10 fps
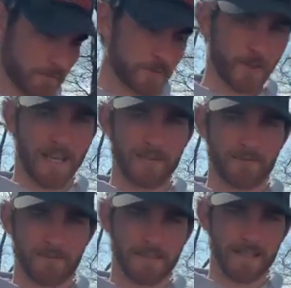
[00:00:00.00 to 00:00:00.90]
so I have
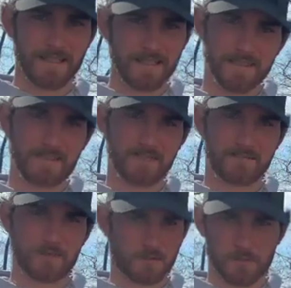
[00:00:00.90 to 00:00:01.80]
tents,
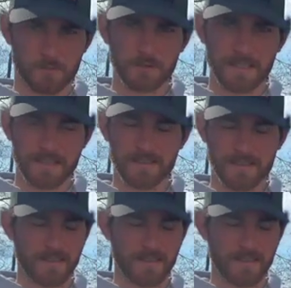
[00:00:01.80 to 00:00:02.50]
just normal tents.